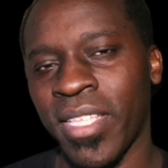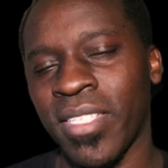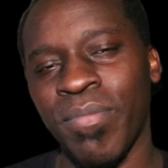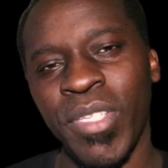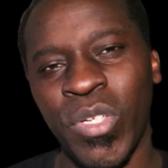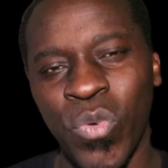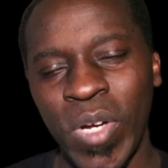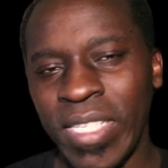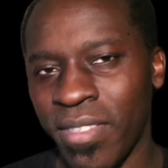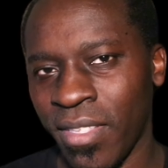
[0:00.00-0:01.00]
something
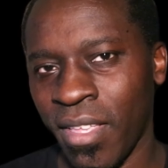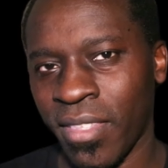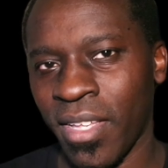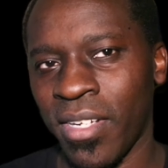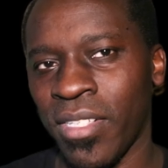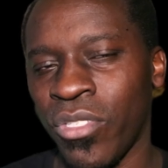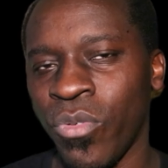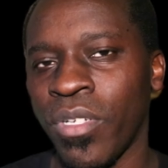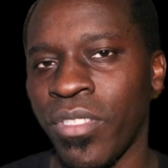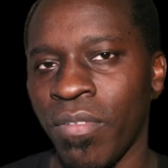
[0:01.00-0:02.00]
crazy like that on a
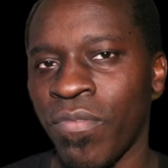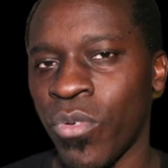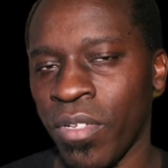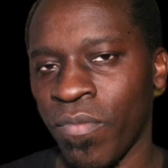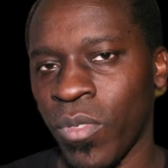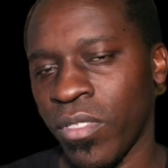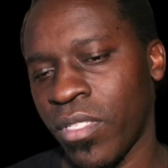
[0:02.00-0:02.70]
240 volt.